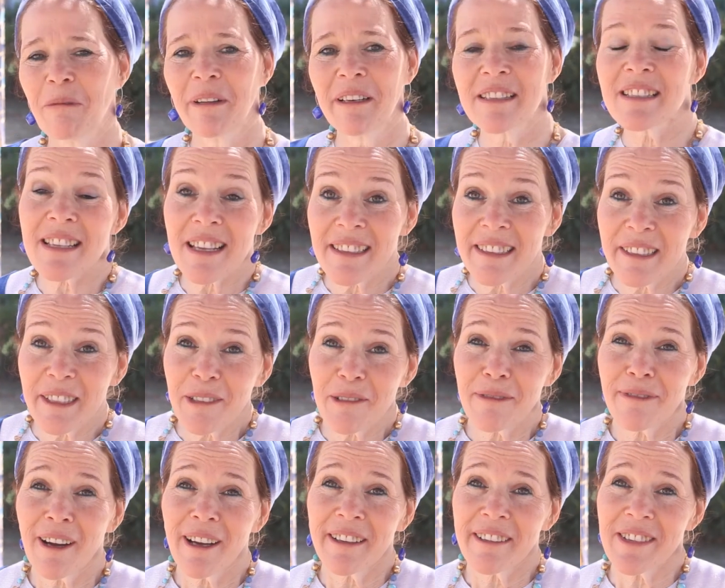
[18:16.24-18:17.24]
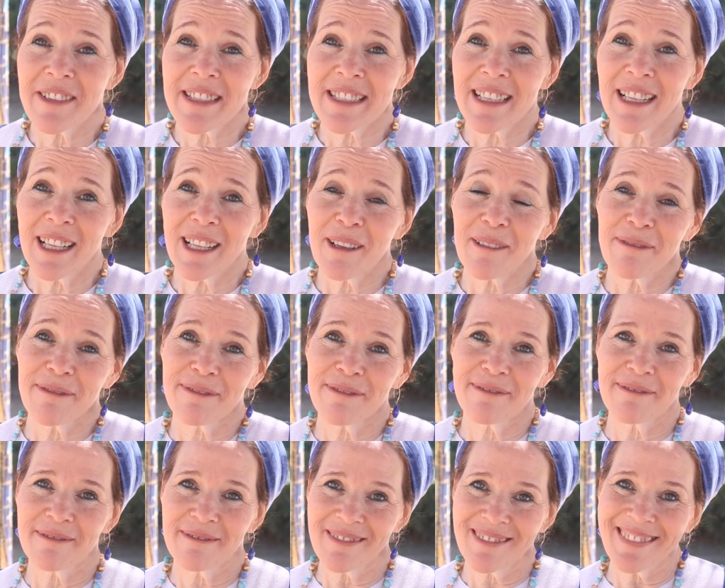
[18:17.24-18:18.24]
When suddenly you find yourself
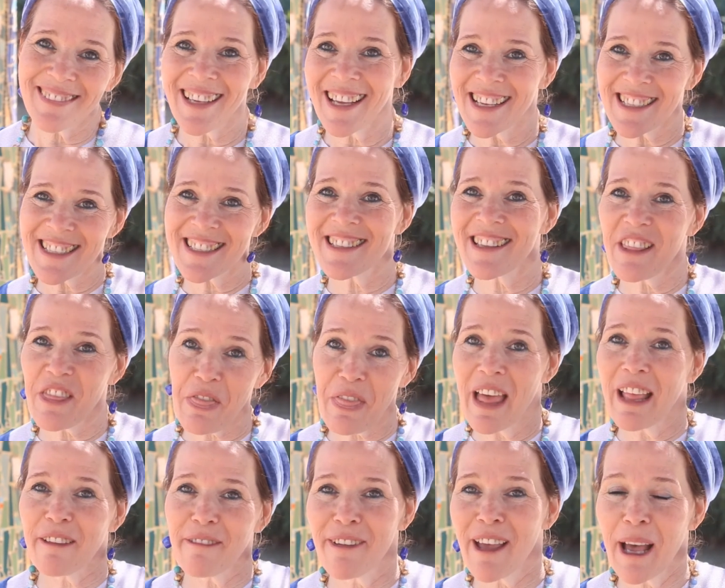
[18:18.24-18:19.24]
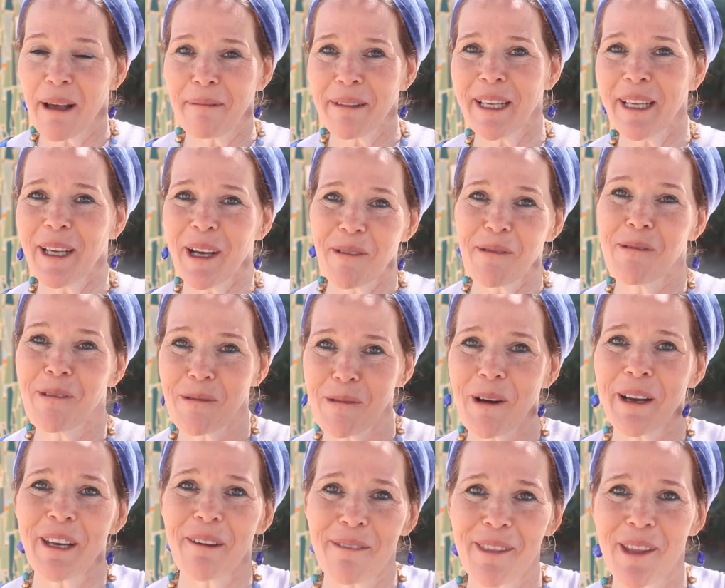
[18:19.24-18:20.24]
as that family,
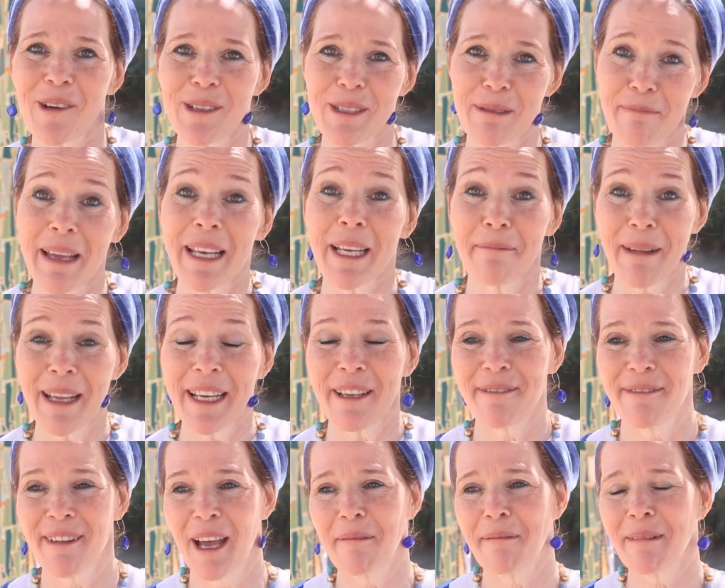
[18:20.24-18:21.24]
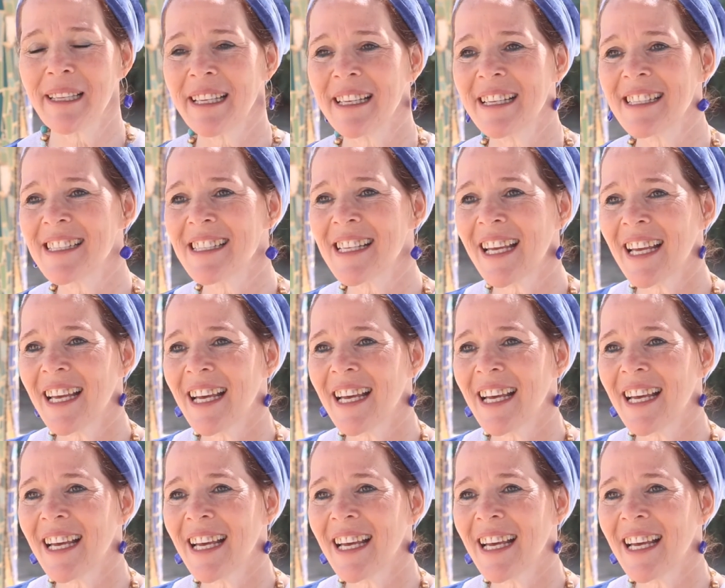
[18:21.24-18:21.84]
one of those many families,